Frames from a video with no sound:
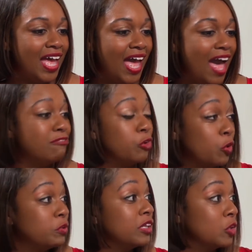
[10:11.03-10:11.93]
have
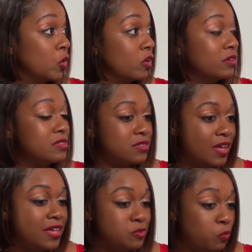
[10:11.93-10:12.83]
grown and learned
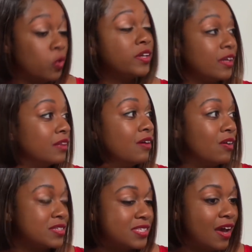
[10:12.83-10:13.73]
at working
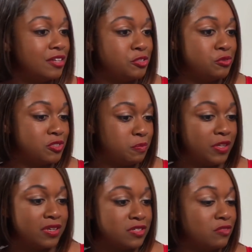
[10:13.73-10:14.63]
alongside you just
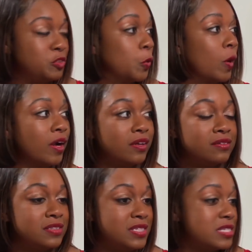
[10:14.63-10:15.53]
because of your
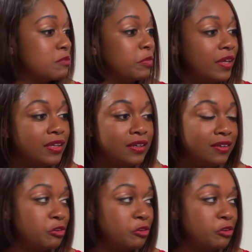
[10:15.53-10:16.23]
discipline,